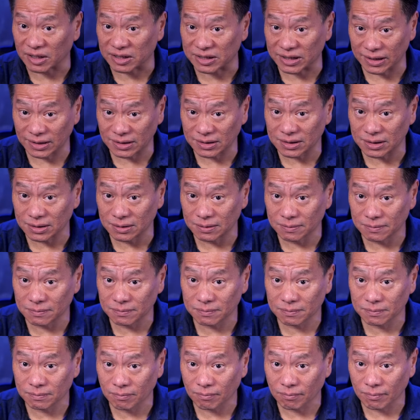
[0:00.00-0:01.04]
Make sense?
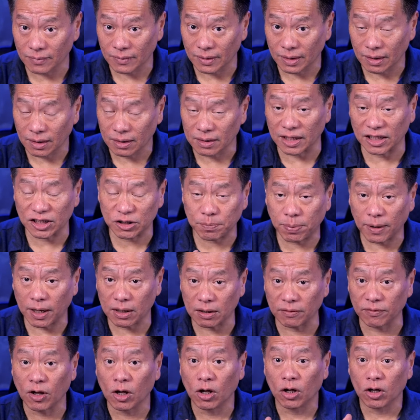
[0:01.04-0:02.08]
That's
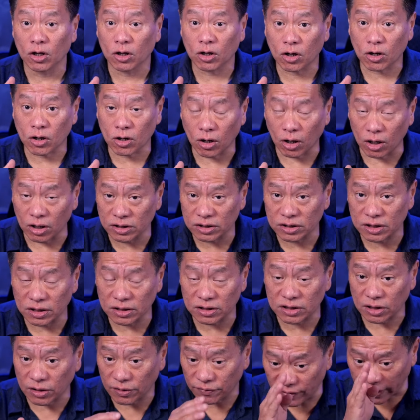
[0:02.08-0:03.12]
part of
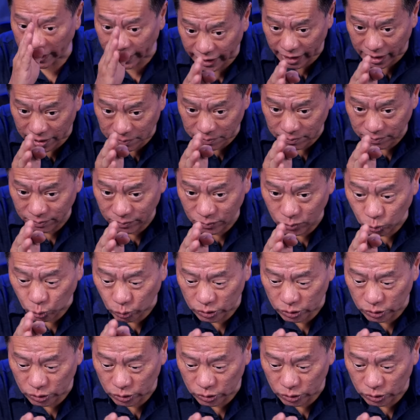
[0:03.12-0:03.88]
constancy of aim,